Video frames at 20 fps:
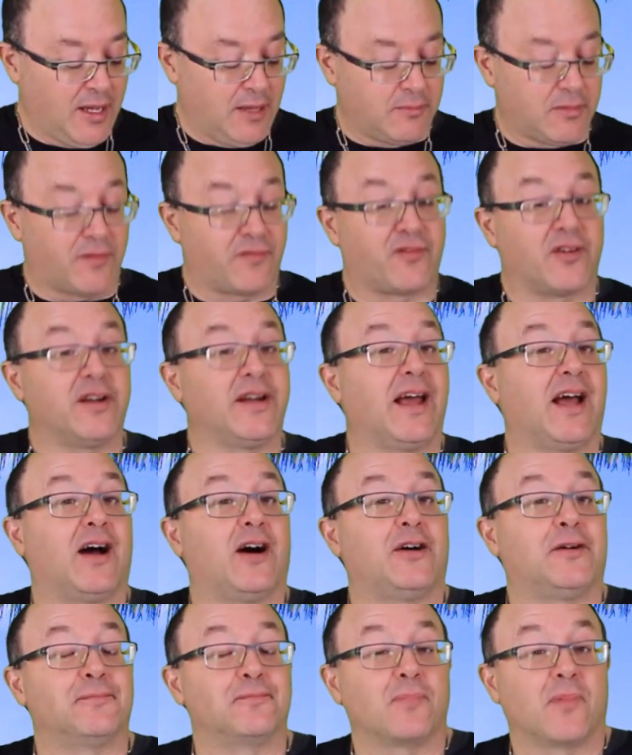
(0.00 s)
but for
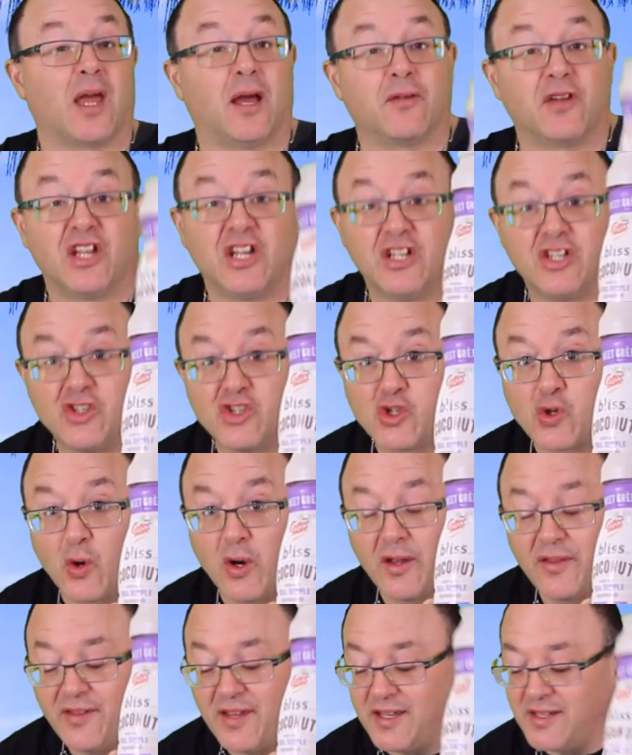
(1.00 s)
now, I'm gonna
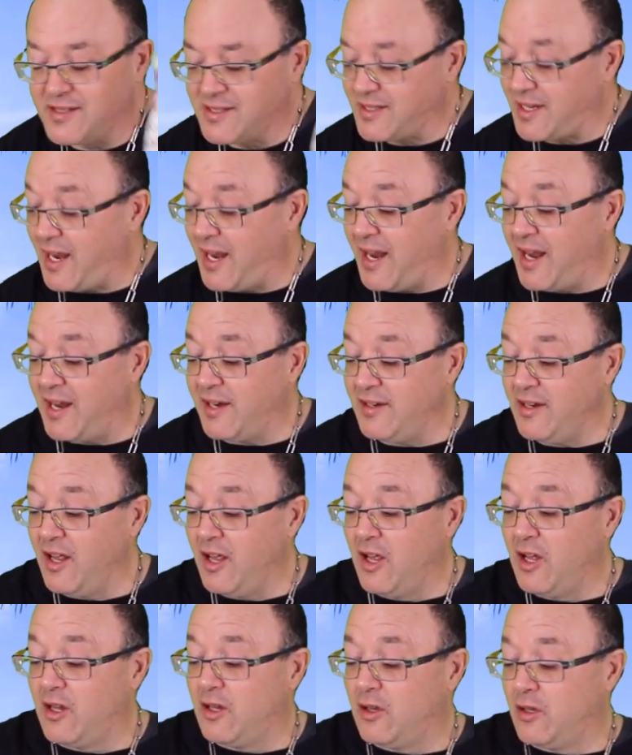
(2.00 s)
enjoy this and
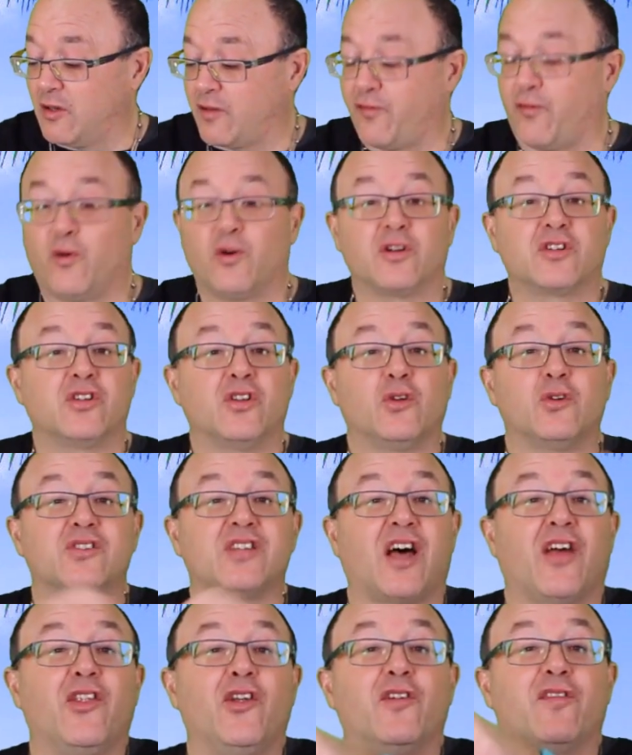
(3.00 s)
look forward to those
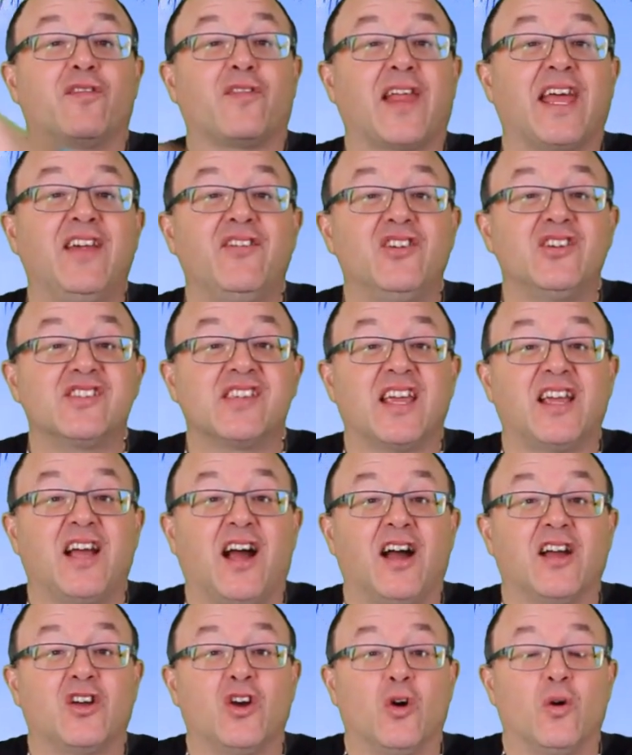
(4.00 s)
other flavors they
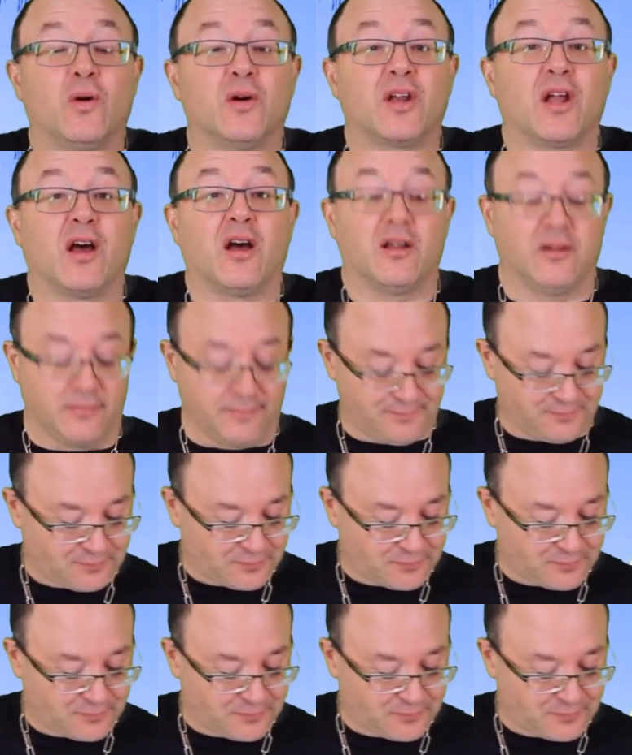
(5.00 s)
got going on.